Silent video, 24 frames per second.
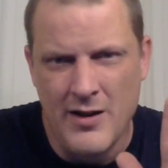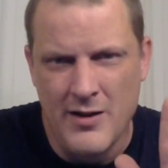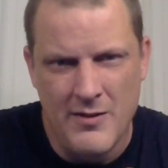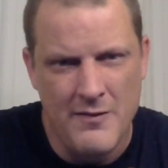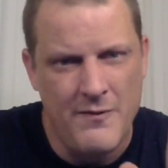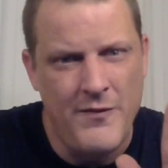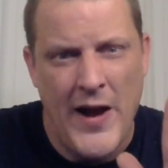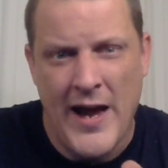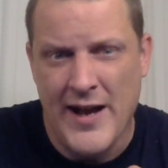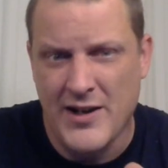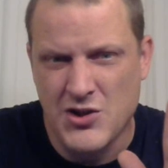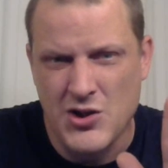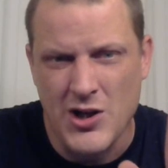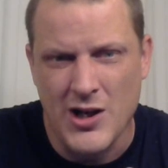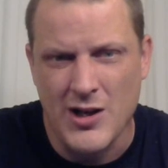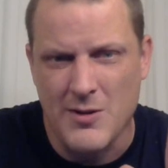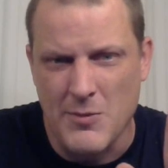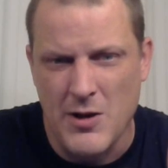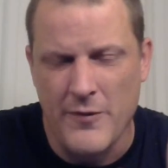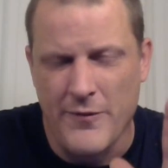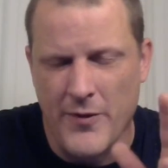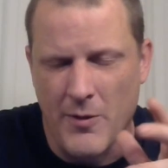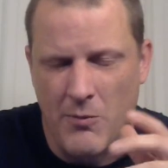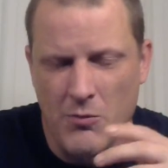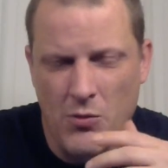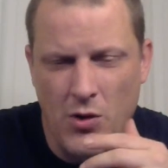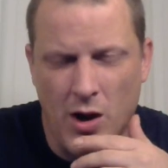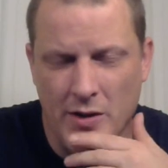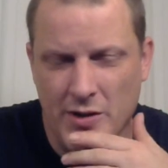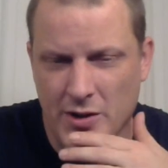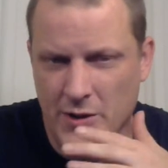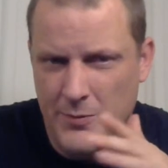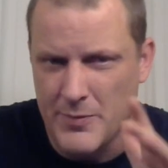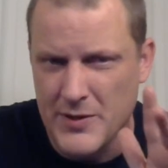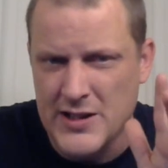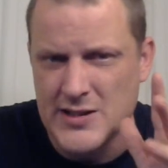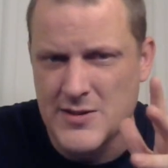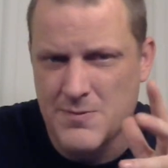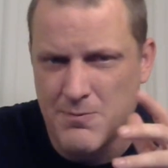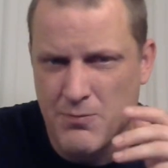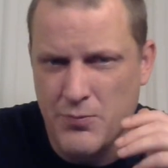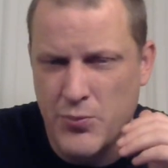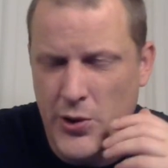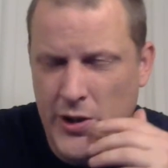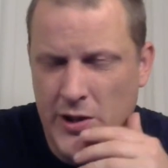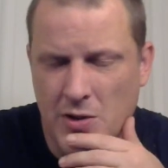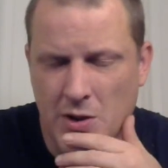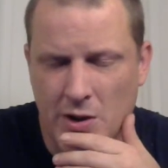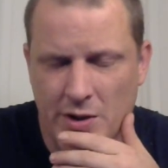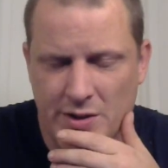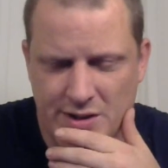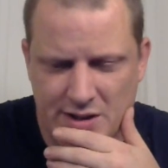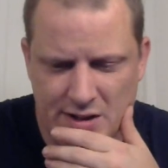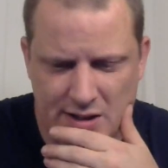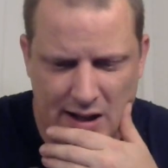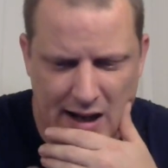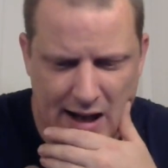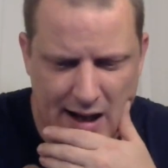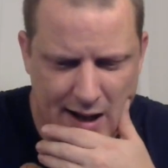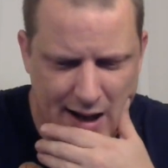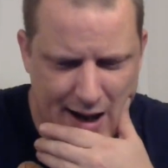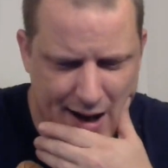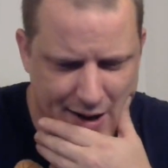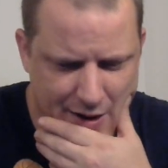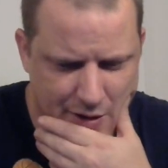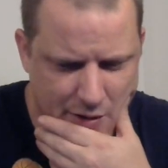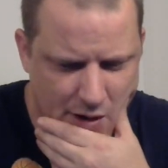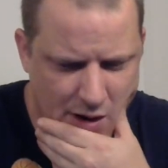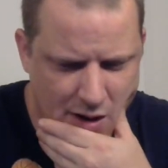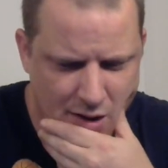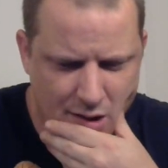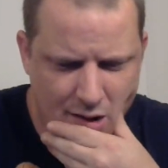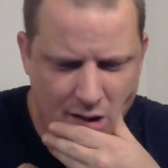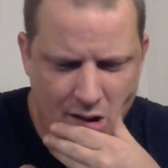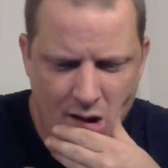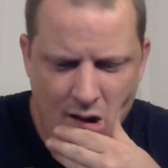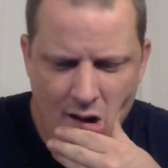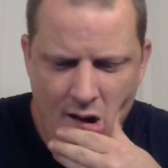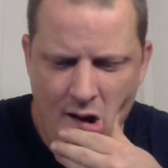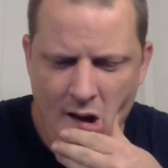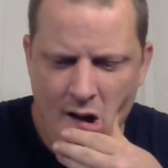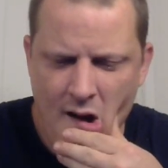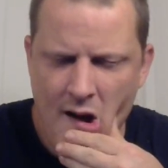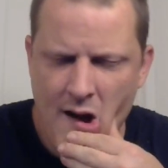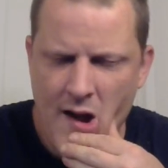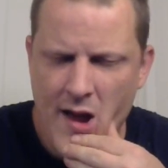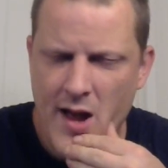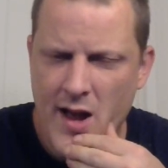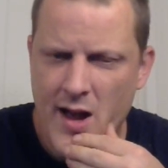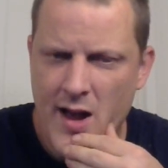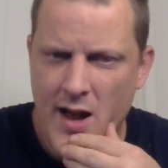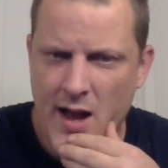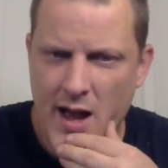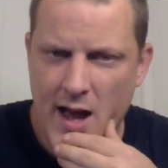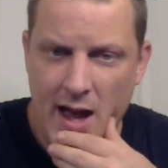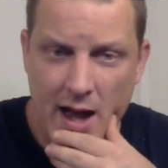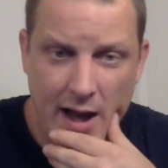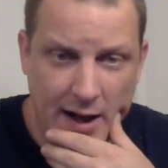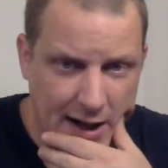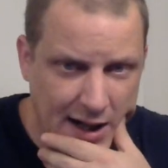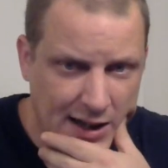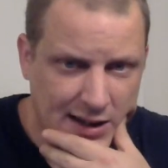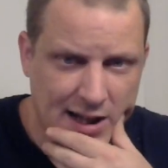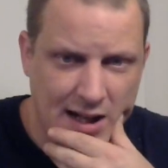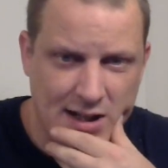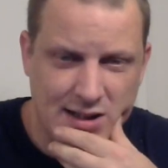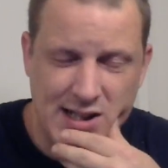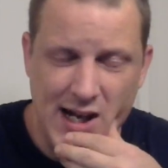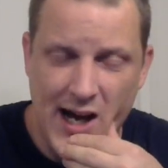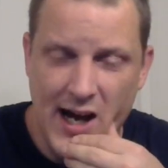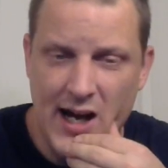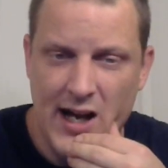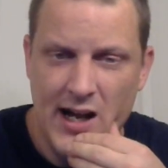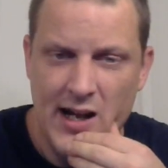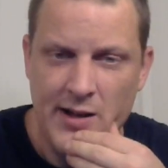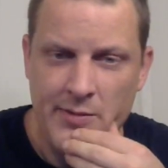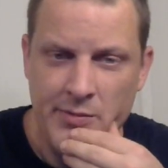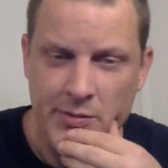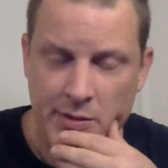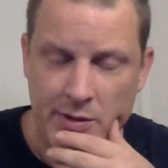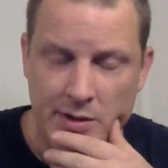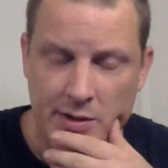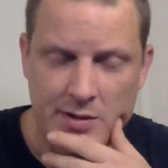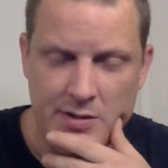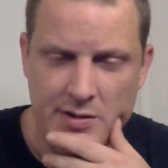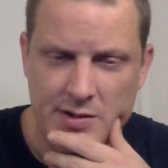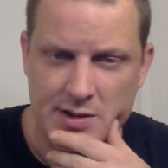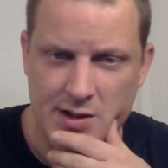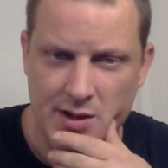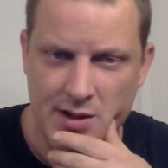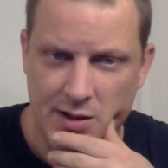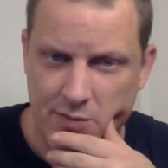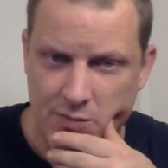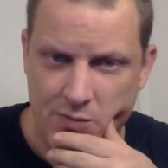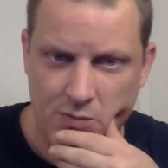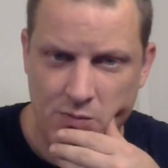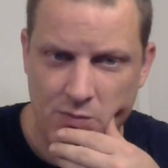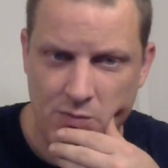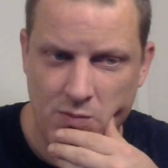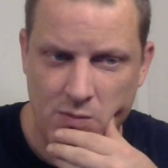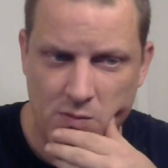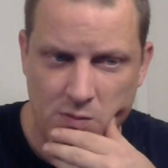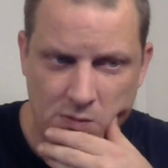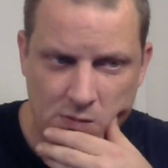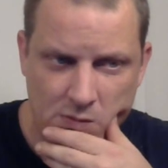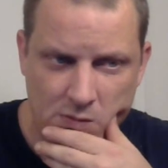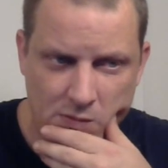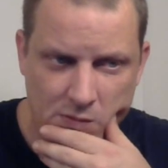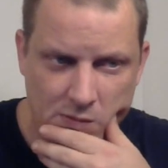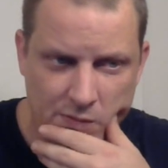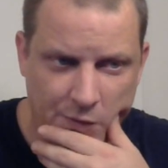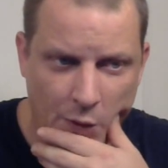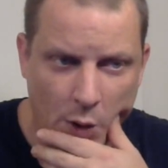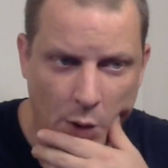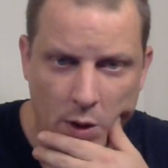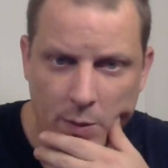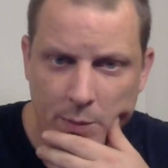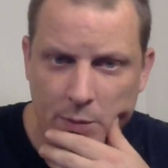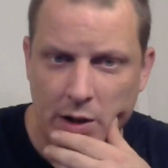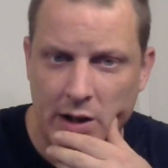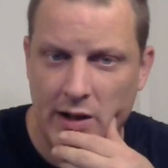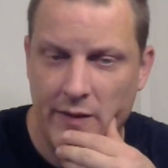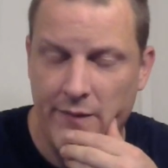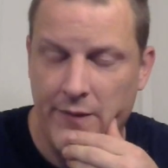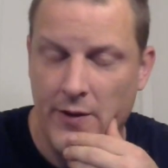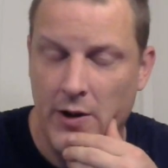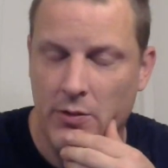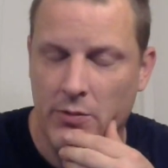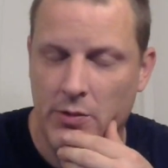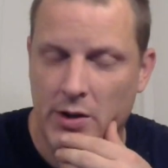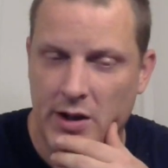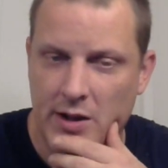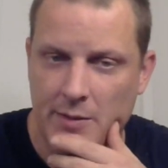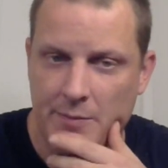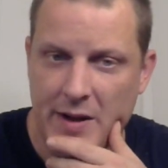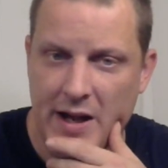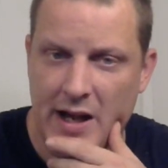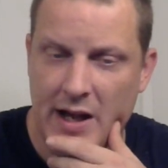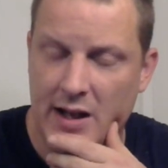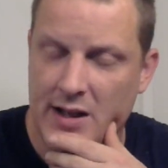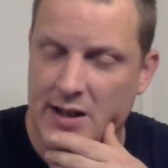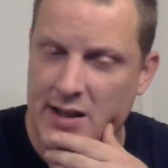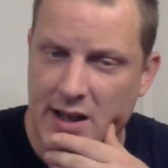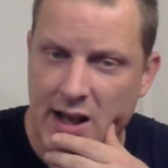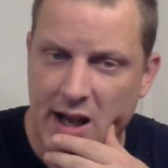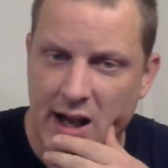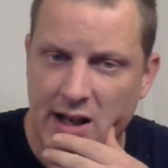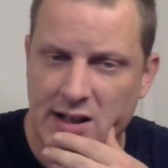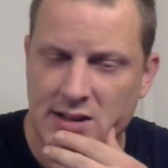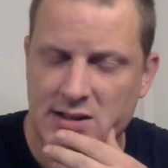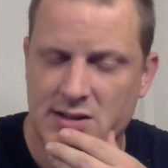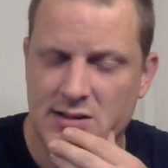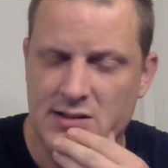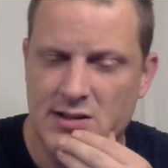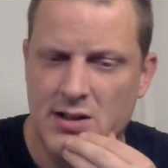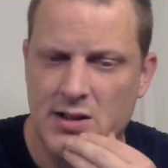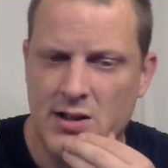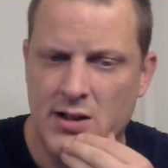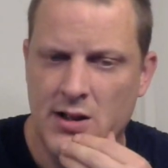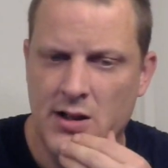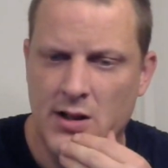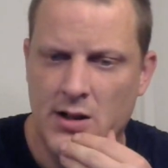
Fact check me if I'm wrong there, but that's pretty close to accurate. And at that time, he was a former NFL running back, yes,